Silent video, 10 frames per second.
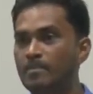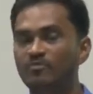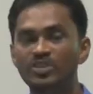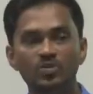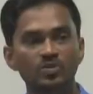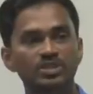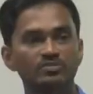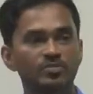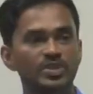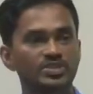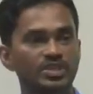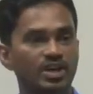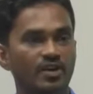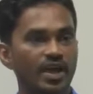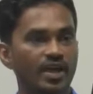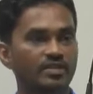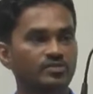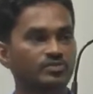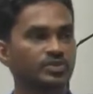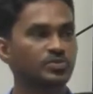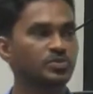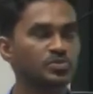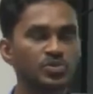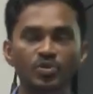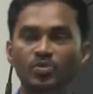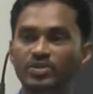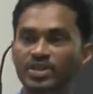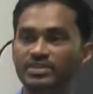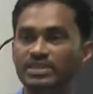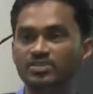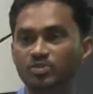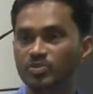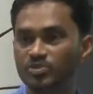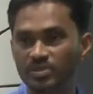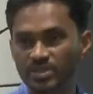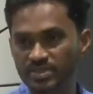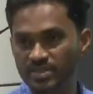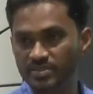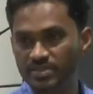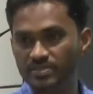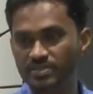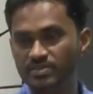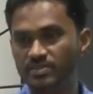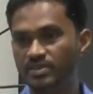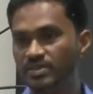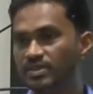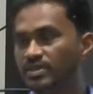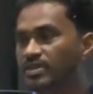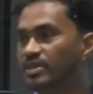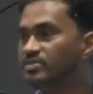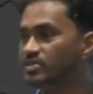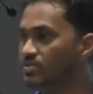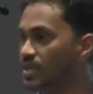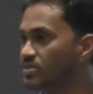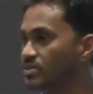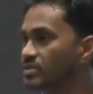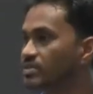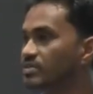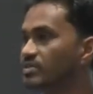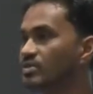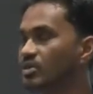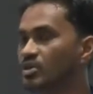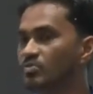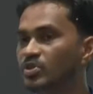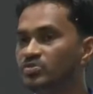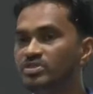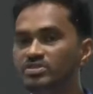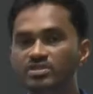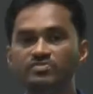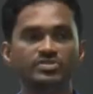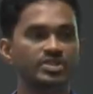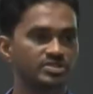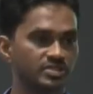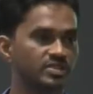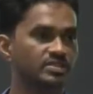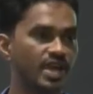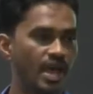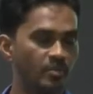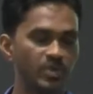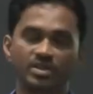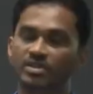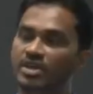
With all the information in our hands, we don't know that these opportunities exist. It's a tragedy, because this conversation doesn't happen